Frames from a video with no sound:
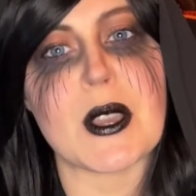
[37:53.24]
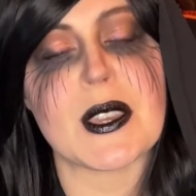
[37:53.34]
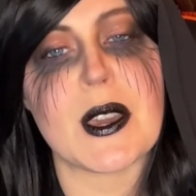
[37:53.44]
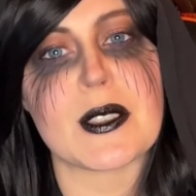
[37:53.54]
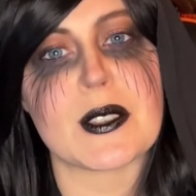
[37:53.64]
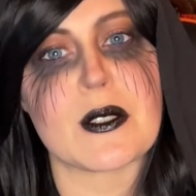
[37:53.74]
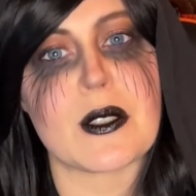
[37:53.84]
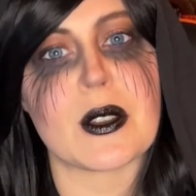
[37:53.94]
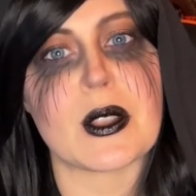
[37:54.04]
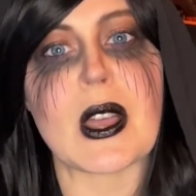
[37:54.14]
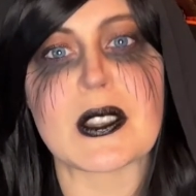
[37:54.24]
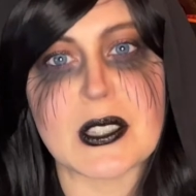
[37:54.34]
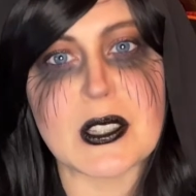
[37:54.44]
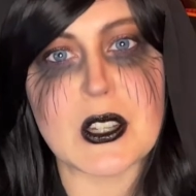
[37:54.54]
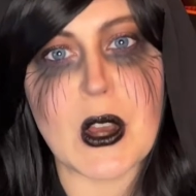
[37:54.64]
once again,
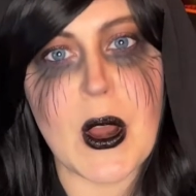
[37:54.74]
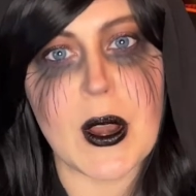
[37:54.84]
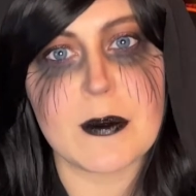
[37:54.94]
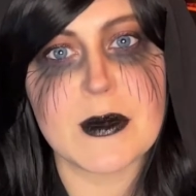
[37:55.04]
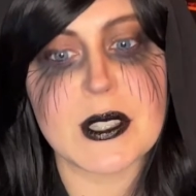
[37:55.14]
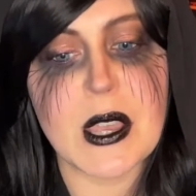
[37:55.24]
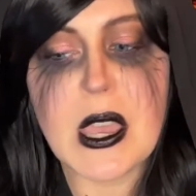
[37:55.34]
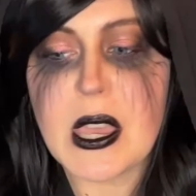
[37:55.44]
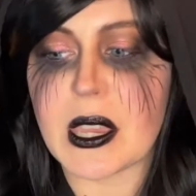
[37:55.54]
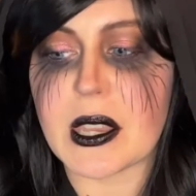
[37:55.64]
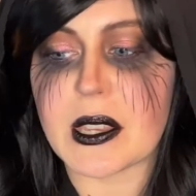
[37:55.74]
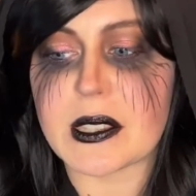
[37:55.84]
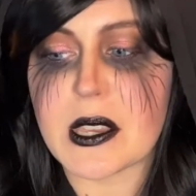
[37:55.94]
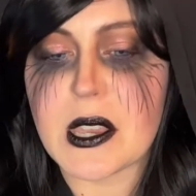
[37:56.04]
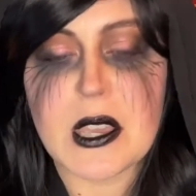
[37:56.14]
thank you for
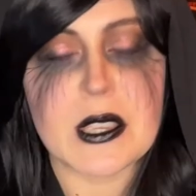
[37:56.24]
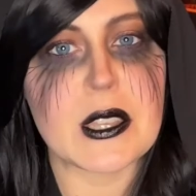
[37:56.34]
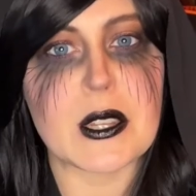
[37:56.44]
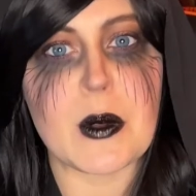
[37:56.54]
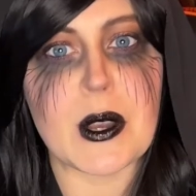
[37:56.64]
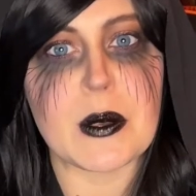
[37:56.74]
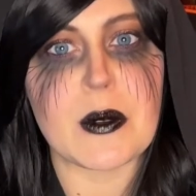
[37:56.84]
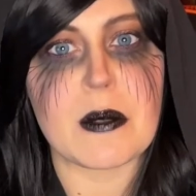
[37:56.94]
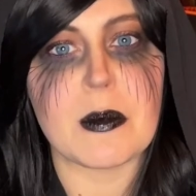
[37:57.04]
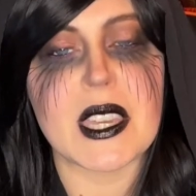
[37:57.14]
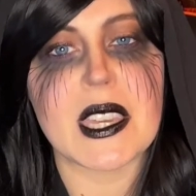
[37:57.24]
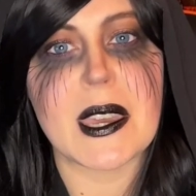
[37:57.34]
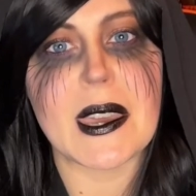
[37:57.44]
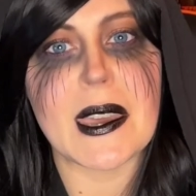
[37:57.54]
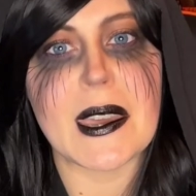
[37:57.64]
joining me on another
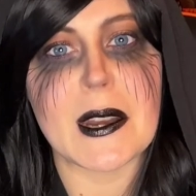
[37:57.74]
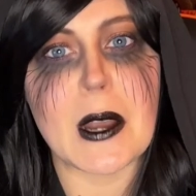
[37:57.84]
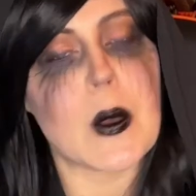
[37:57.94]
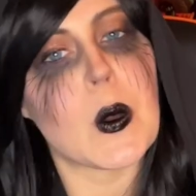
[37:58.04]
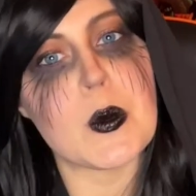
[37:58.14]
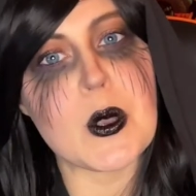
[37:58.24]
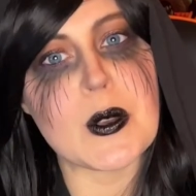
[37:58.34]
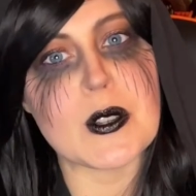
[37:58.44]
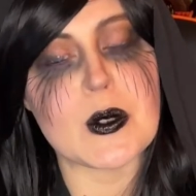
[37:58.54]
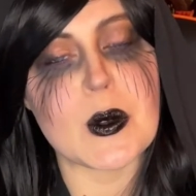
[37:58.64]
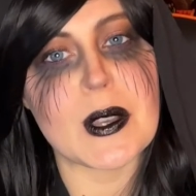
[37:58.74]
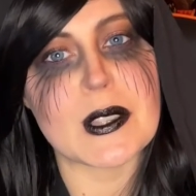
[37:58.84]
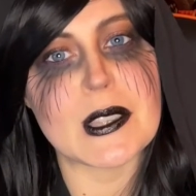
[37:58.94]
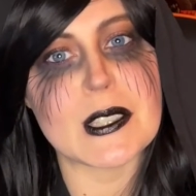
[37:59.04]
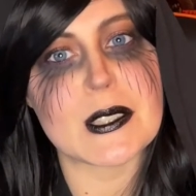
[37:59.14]
Luxxxy Charms
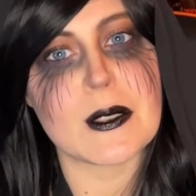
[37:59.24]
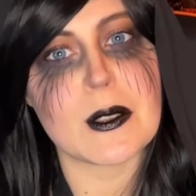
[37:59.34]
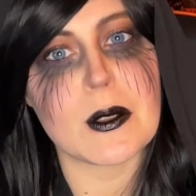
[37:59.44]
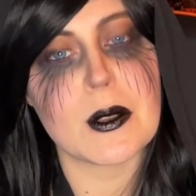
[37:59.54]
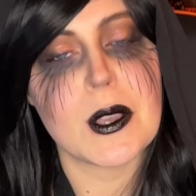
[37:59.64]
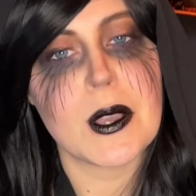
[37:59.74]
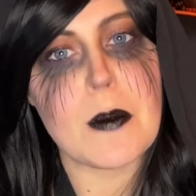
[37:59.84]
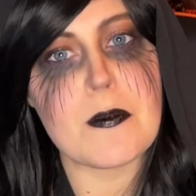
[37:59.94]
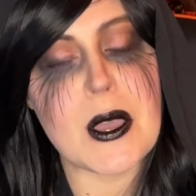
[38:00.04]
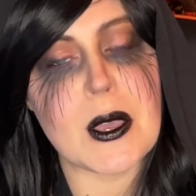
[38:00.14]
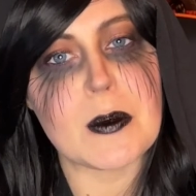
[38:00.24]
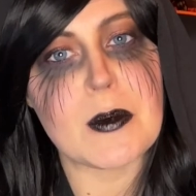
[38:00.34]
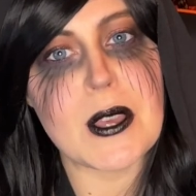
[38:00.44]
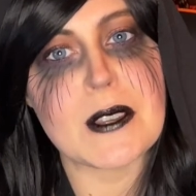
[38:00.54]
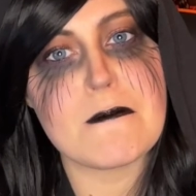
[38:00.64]
and getting ready with
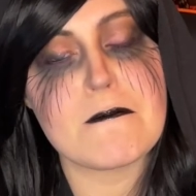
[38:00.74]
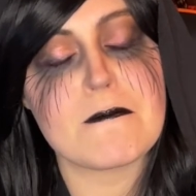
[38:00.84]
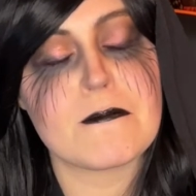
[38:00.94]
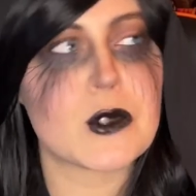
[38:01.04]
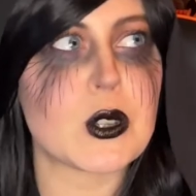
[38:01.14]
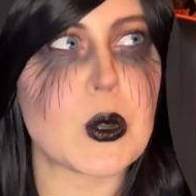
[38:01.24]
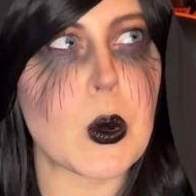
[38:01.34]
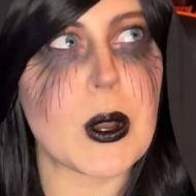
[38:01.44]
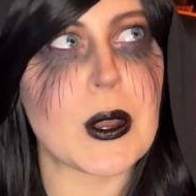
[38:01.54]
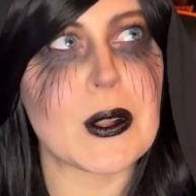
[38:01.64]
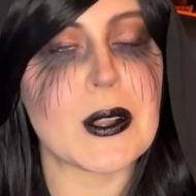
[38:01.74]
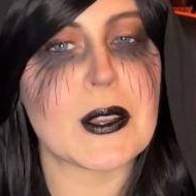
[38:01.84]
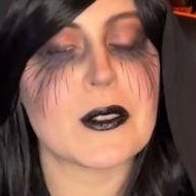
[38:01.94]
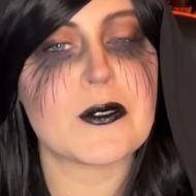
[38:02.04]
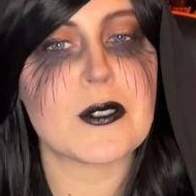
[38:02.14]
me, and I hope you
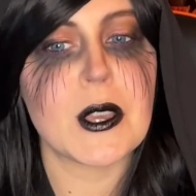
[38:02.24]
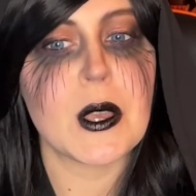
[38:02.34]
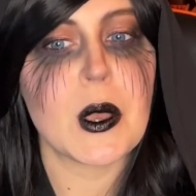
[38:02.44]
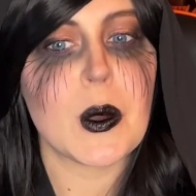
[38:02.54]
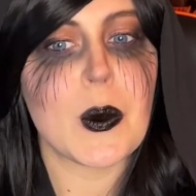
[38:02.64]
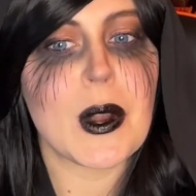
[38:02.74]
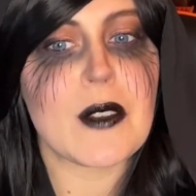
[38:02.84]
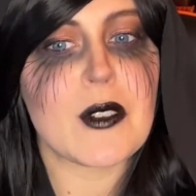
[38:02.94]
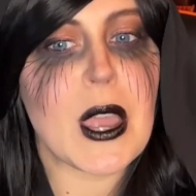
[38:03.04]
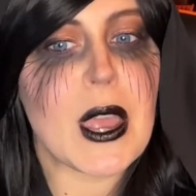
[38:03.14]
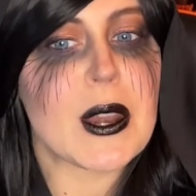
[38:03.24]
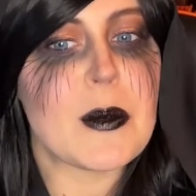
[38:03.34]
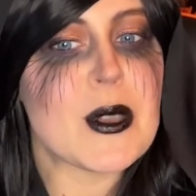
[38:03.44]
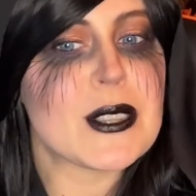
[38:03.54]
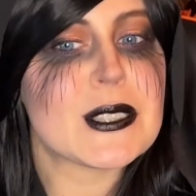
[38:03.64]
enjoyed this little
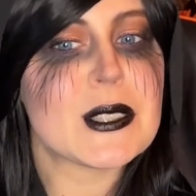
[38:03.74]
makeup